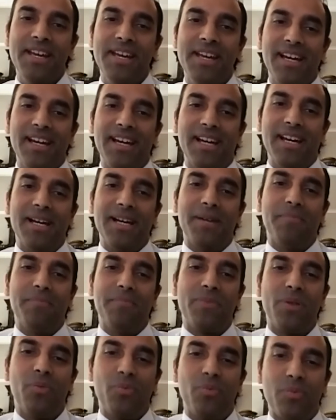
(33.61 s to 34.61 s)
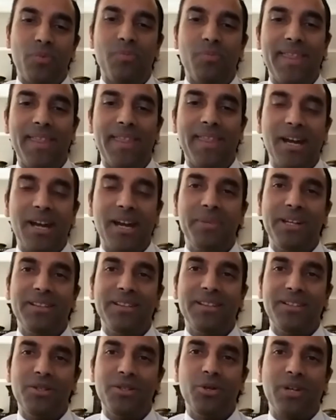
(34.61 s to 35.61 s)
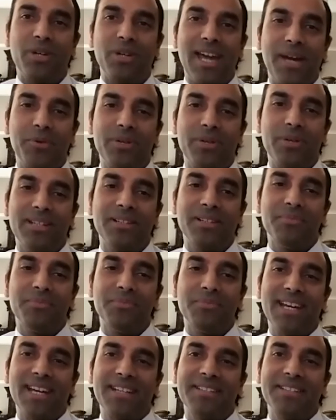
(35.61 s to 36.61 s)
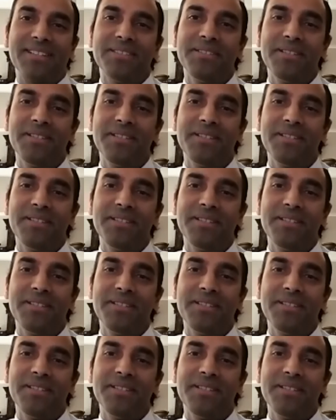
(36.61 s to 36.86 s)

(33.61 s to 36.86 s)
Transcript: By that, I mean the UK equity income sector.